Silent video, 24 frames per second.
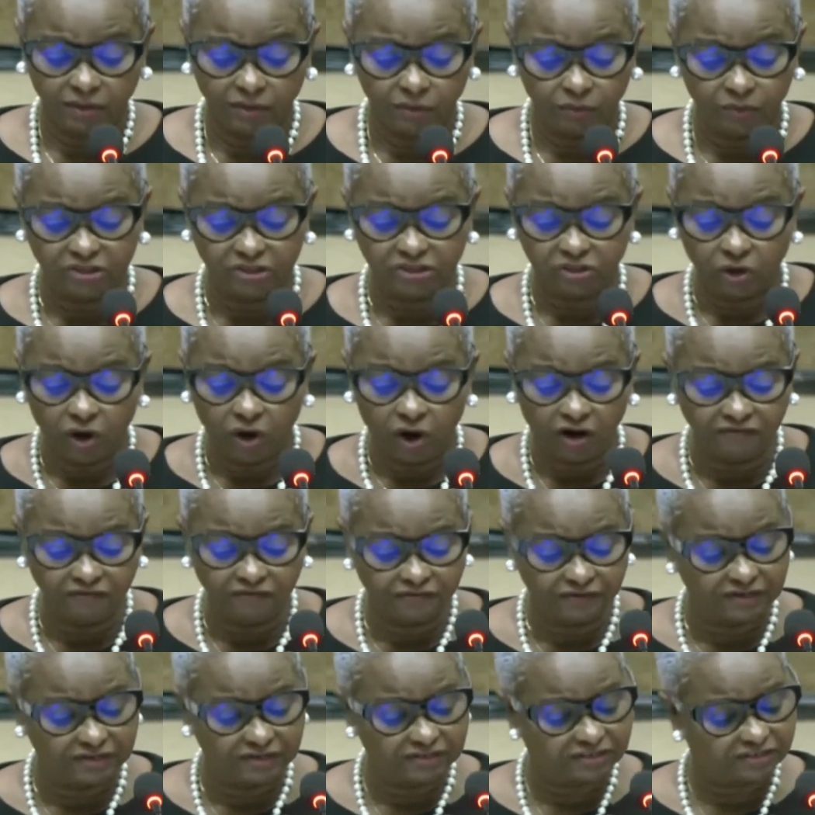which
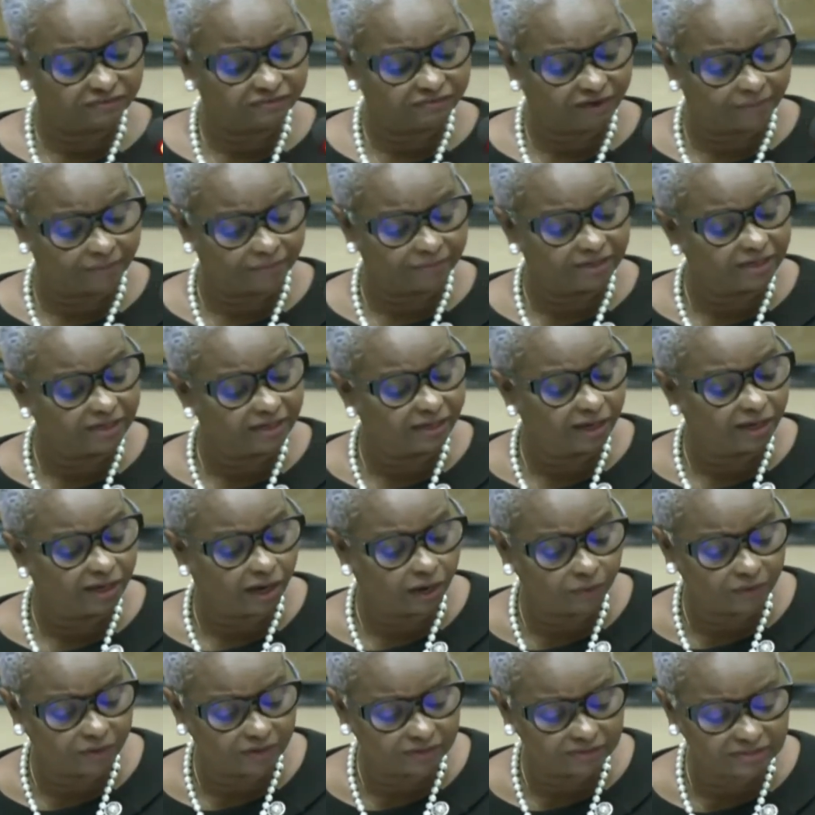offers family
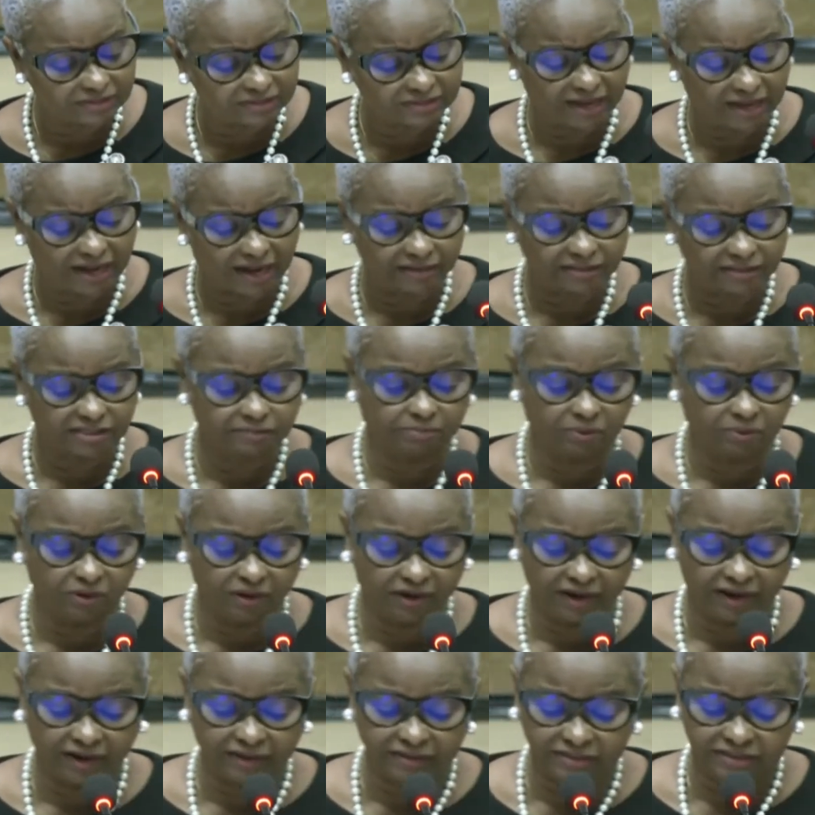allowance, tax
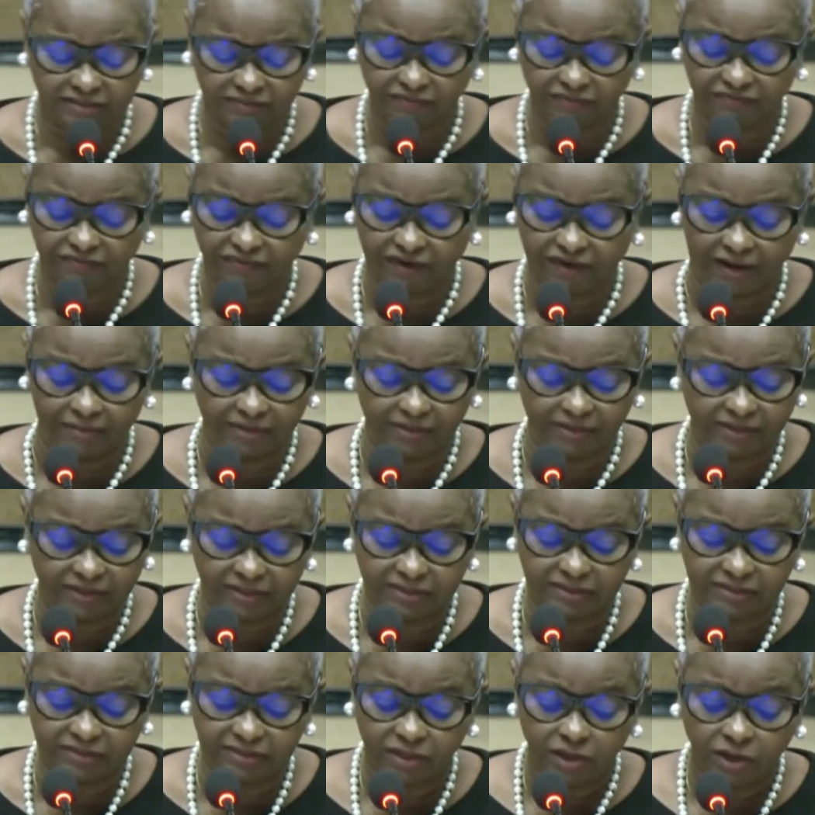breaks for
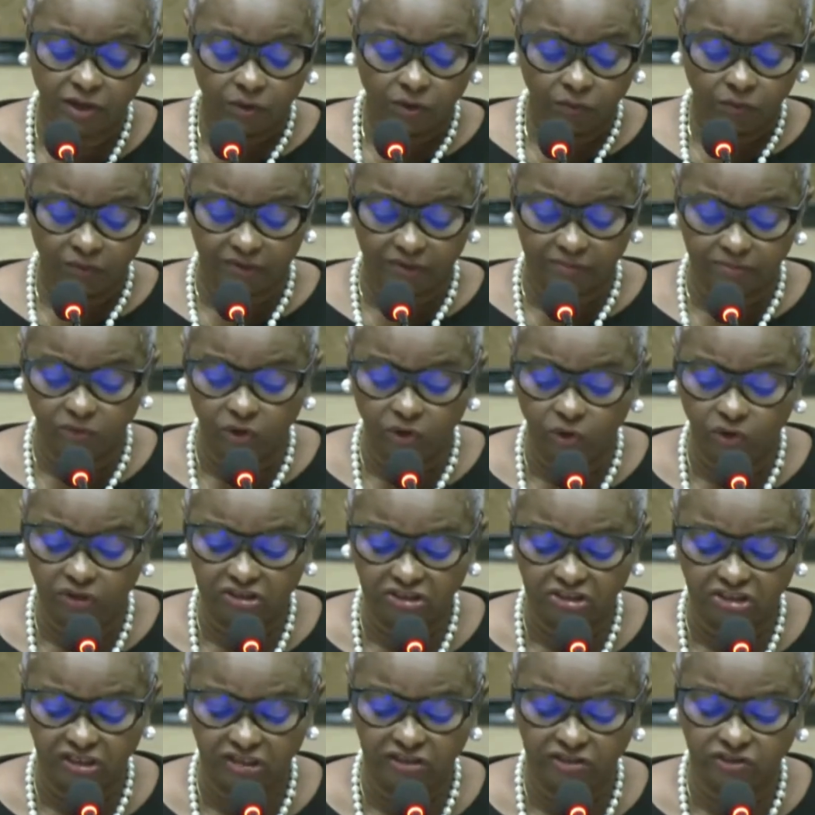families with more
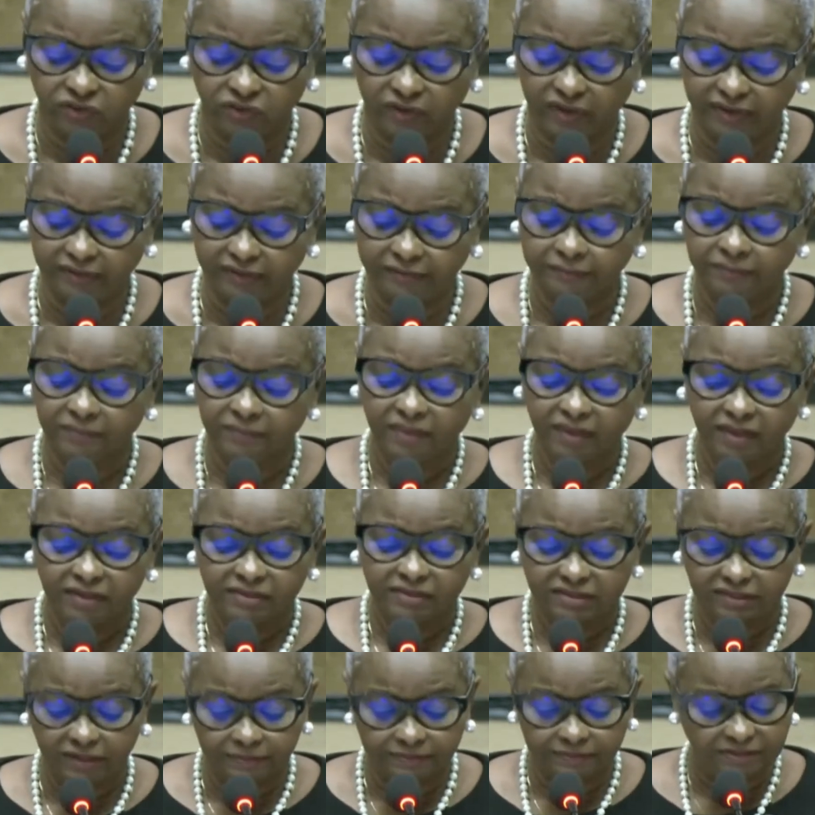children,
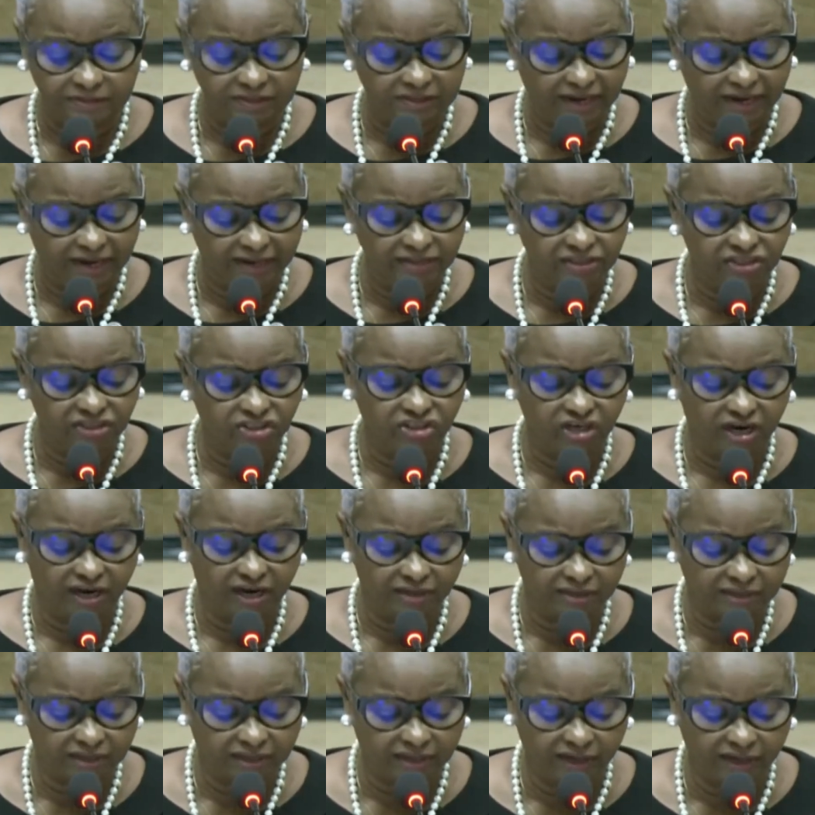subsidized
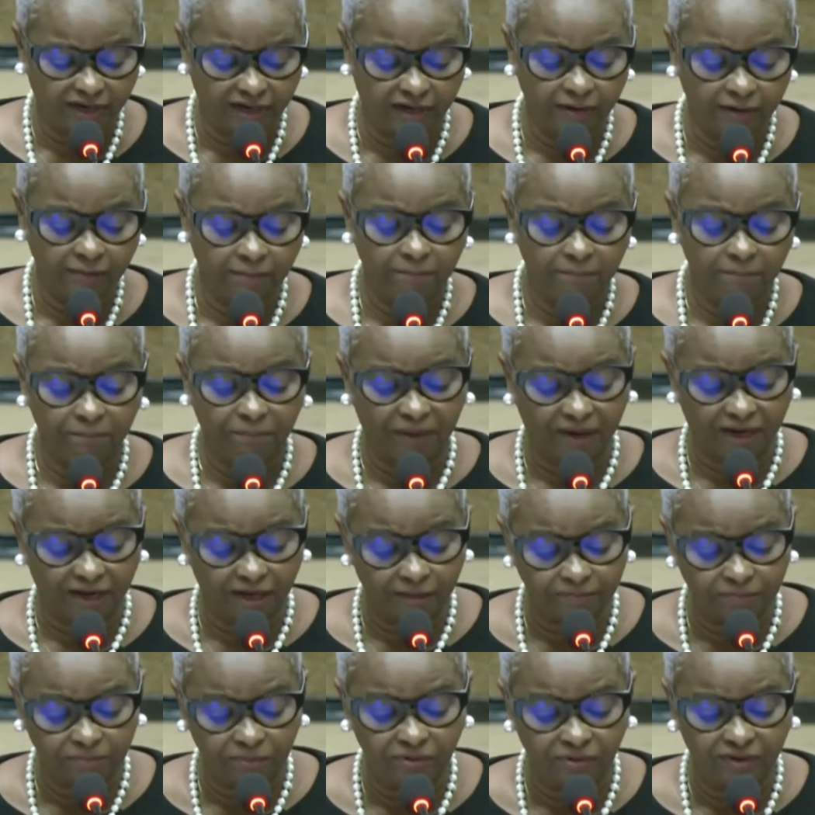child care, paid
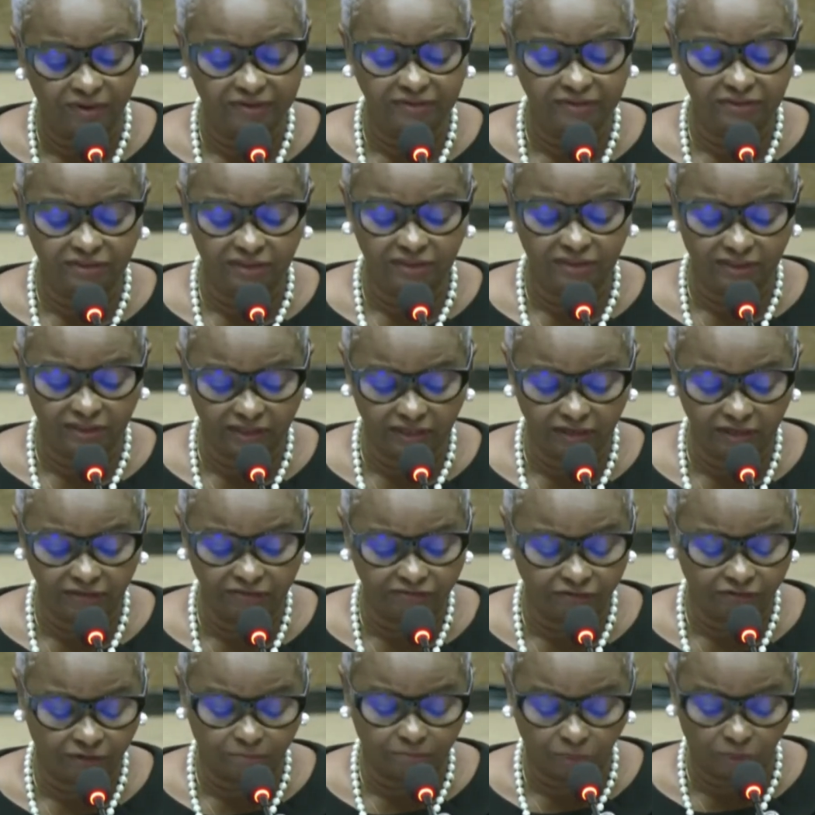parental leave
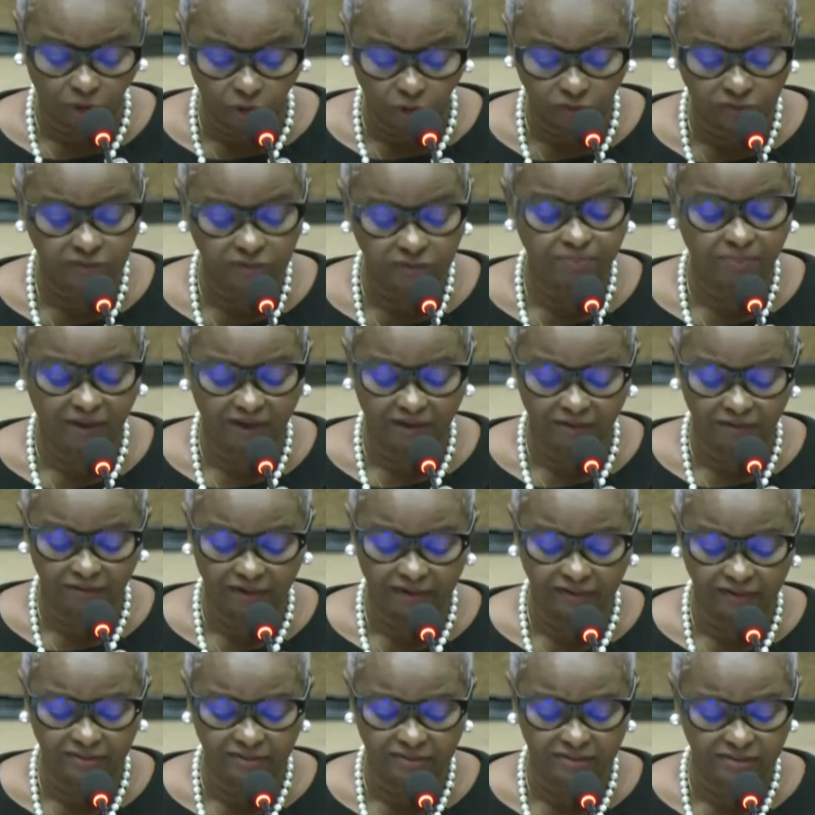for both
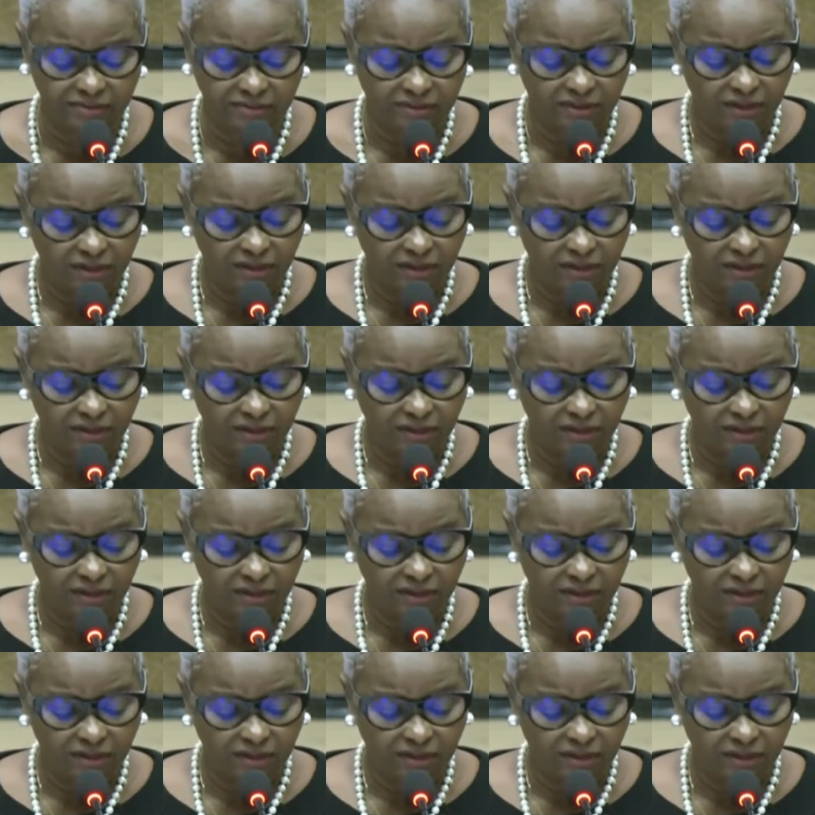parents.